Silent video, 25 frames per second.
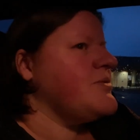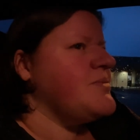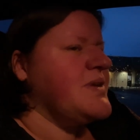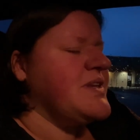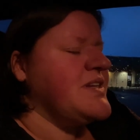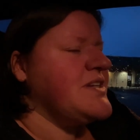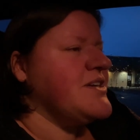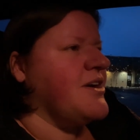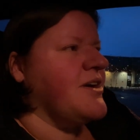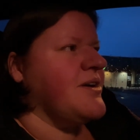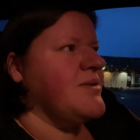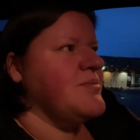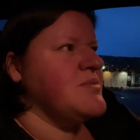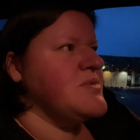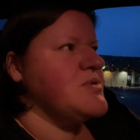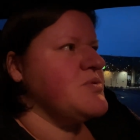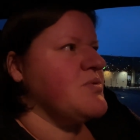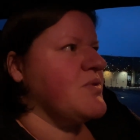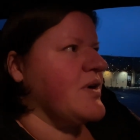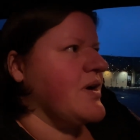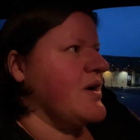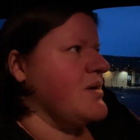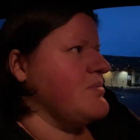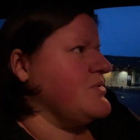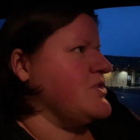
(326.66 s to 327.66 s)
be times
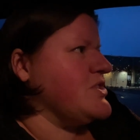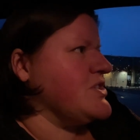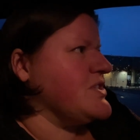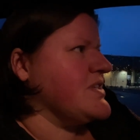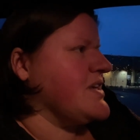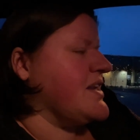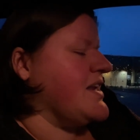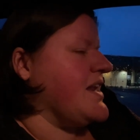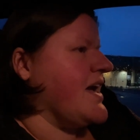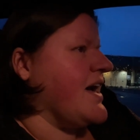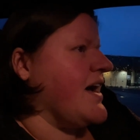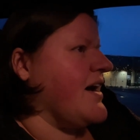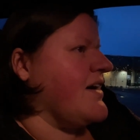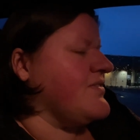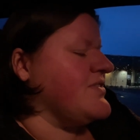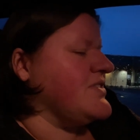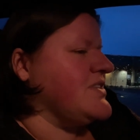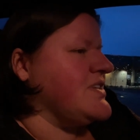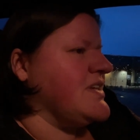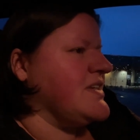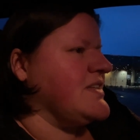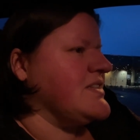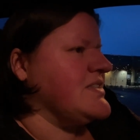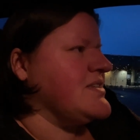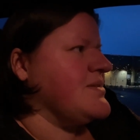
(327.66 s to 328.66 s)
where I'm just going to have
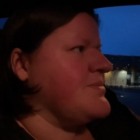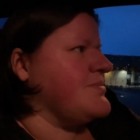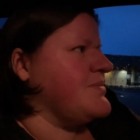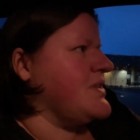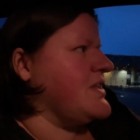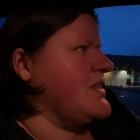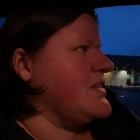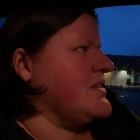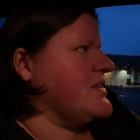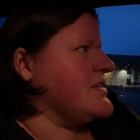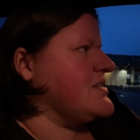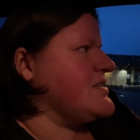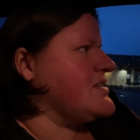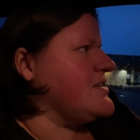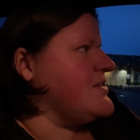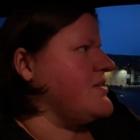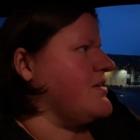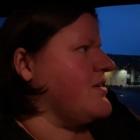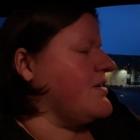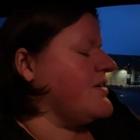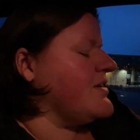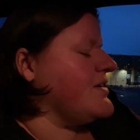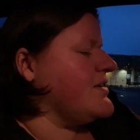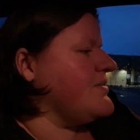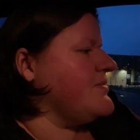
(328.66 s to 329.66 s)
to eat something that's
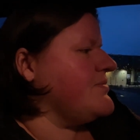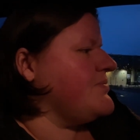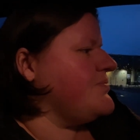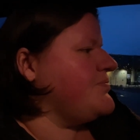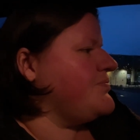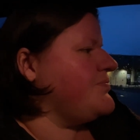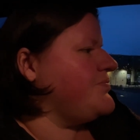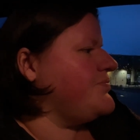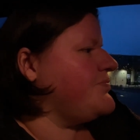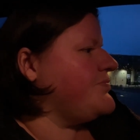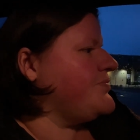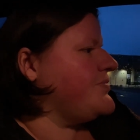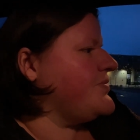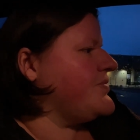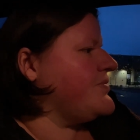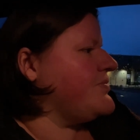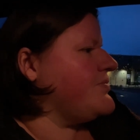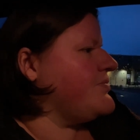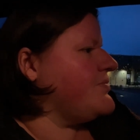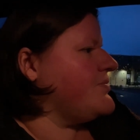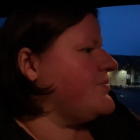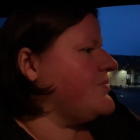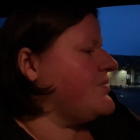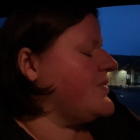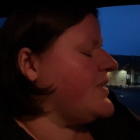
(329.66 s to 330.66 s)
not
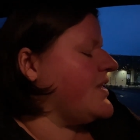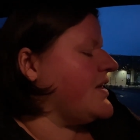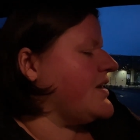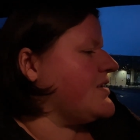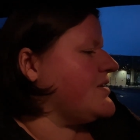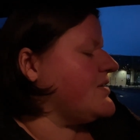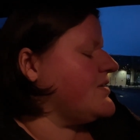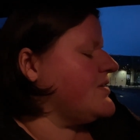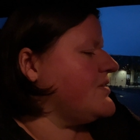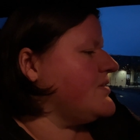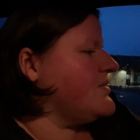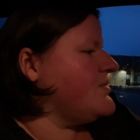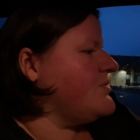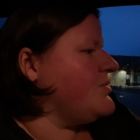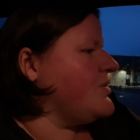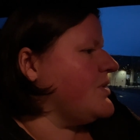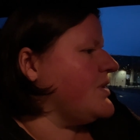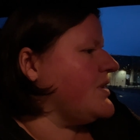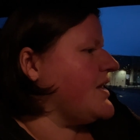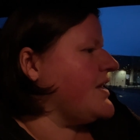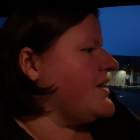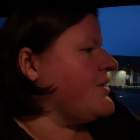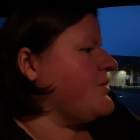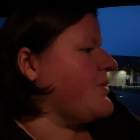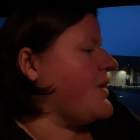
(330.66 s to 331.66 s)
that,
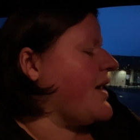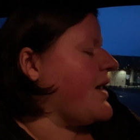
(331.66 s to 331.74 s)
well, I don't